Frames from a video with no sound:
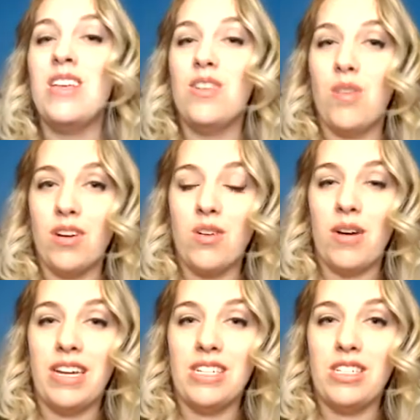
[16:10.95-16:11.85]
You are
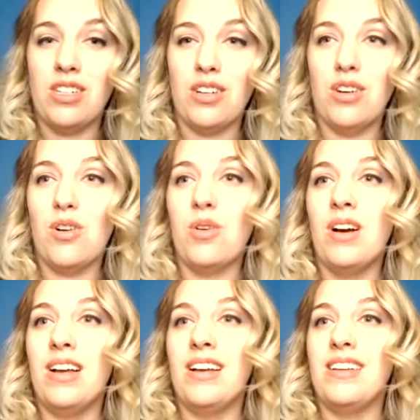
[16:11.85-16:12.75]
going to
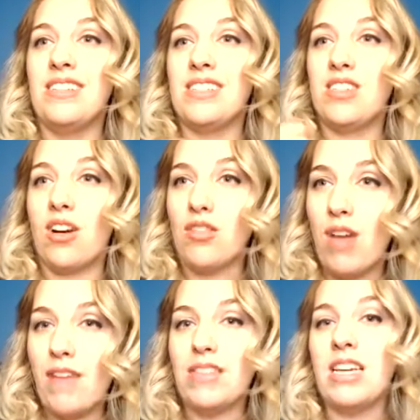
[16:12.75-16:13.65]
start
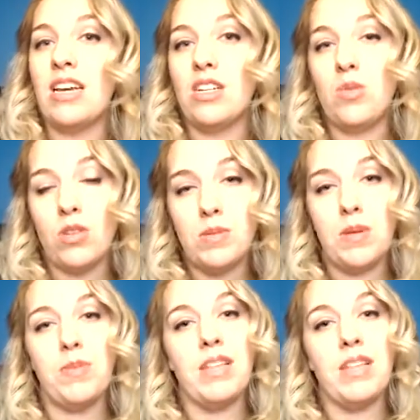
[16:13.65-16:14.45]
gravitating towards people